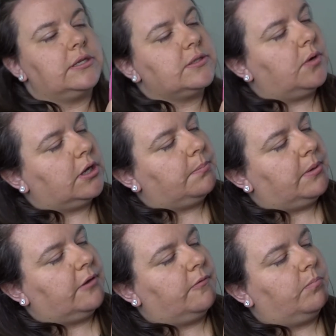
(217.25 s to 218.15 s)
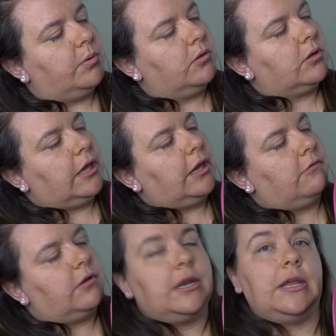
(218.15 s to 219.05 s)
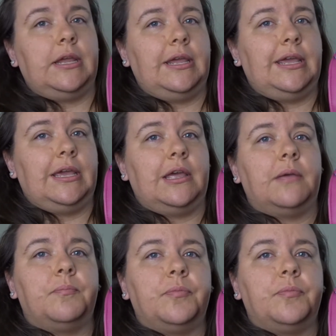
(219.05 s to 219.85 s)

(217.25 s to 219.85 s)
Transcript: There's quite a bit of bulk here and here.